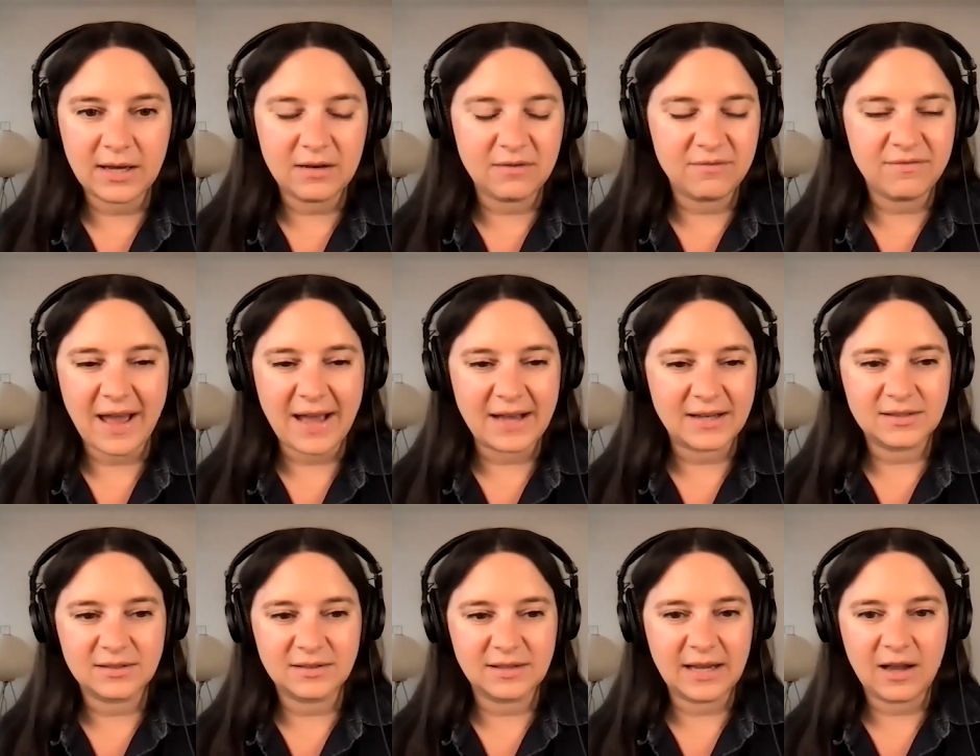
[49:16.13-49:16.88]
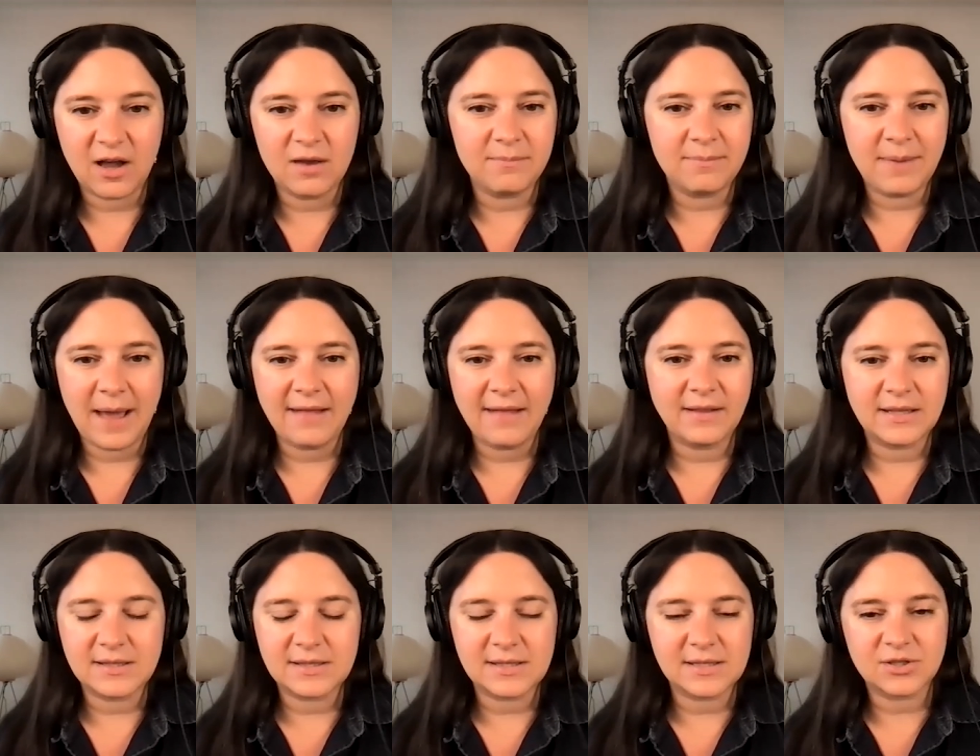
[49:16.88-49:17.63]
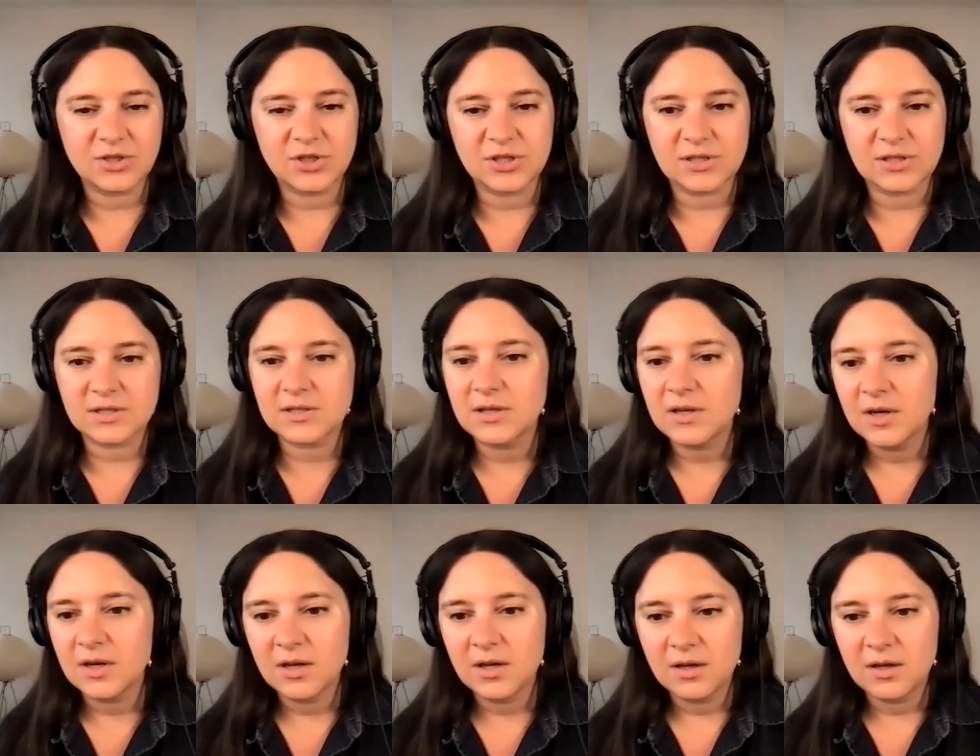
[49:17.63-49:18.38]
And in fact, like on balance, it's just
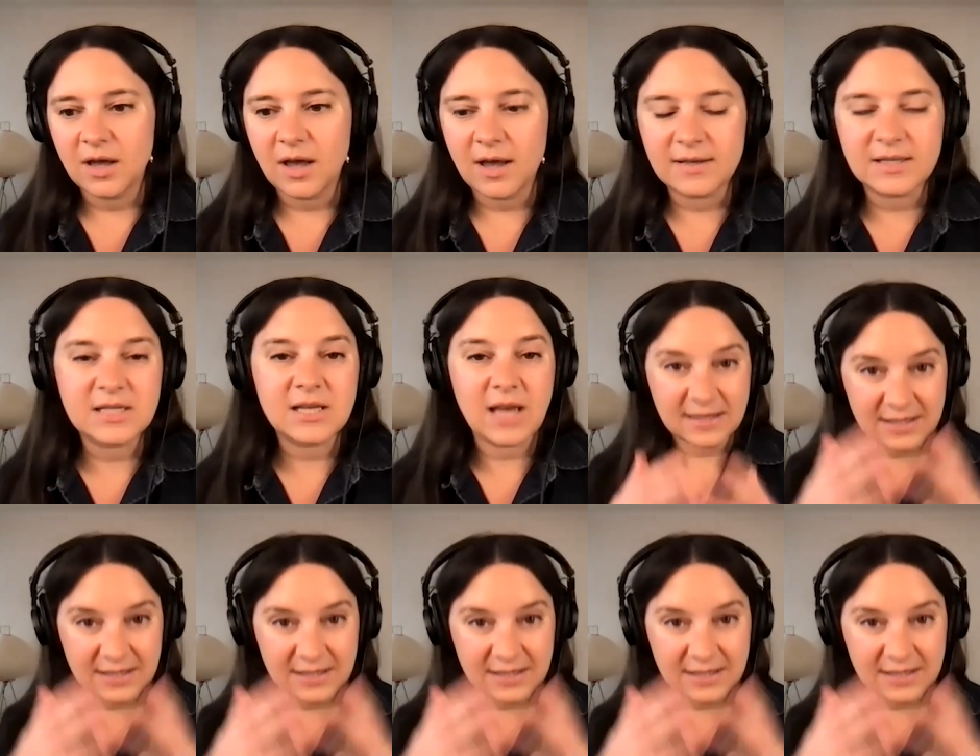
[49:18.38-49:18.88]
a,